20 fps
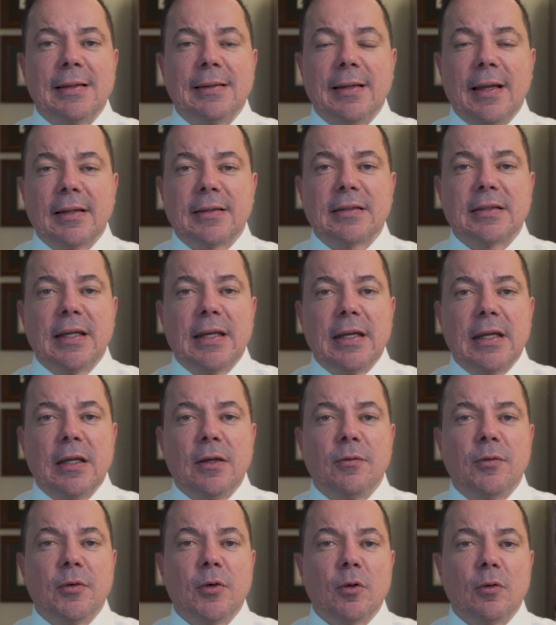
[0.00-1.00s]
let's say
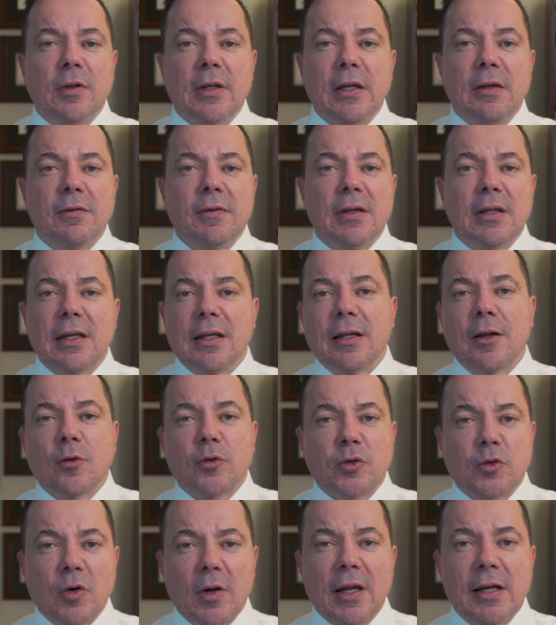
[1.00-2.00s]
if you're living in
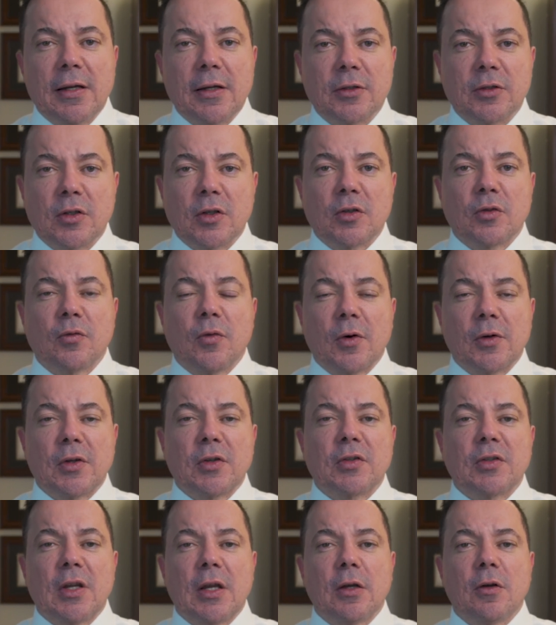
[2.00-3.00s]
Australia, just for
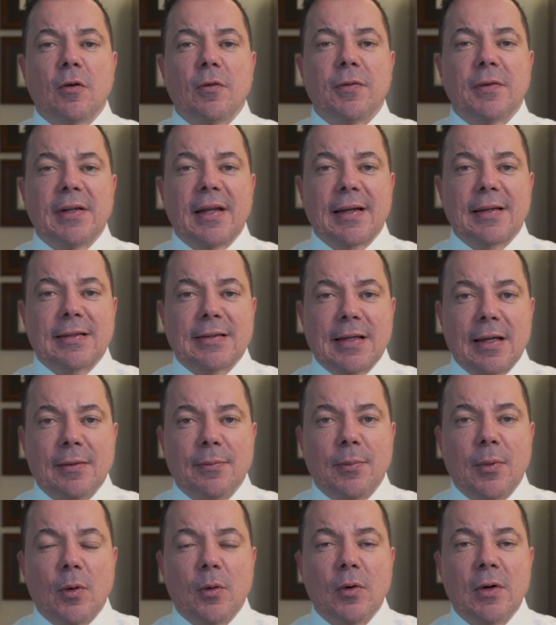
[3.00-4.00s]
the sake of an
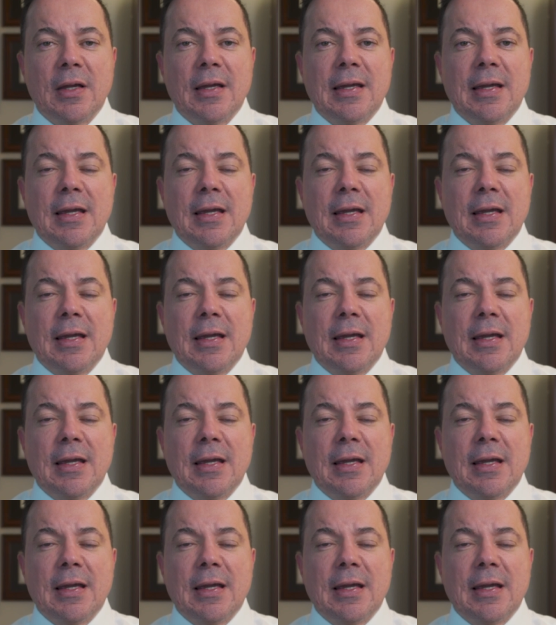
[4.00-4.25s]
example,